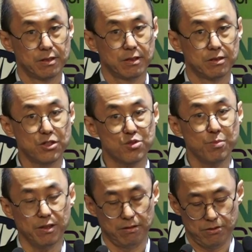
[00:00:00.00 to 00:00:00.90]
This
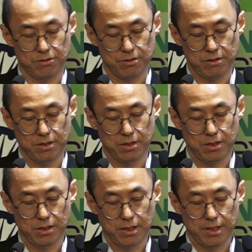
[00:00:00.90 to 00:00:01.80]
means
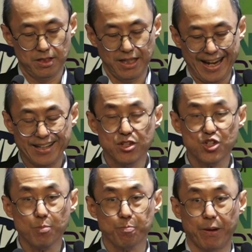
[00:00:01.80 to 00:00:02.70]
the energy
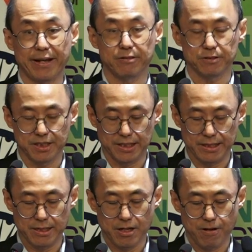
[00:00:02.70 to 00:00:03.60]
penalty
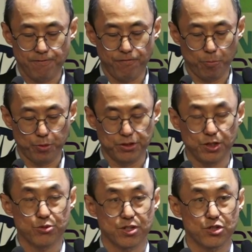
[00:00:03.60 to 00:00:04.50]
for
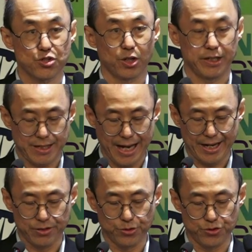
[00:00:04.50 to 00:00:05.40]
producing solid
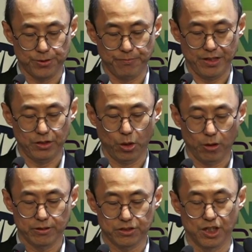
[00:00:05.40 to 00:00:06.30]
hydrogen in
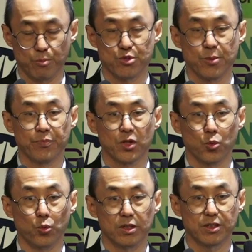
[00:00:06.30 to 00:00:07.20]
dollar terms
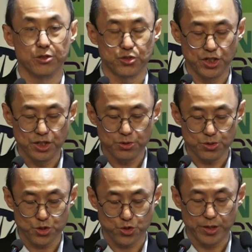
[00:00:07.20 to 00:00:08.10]
will continue to
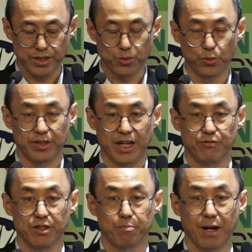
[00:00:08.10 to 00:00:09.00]
shrink with
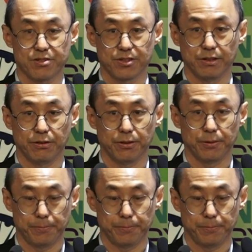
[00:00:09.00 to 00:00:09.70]
every passing year.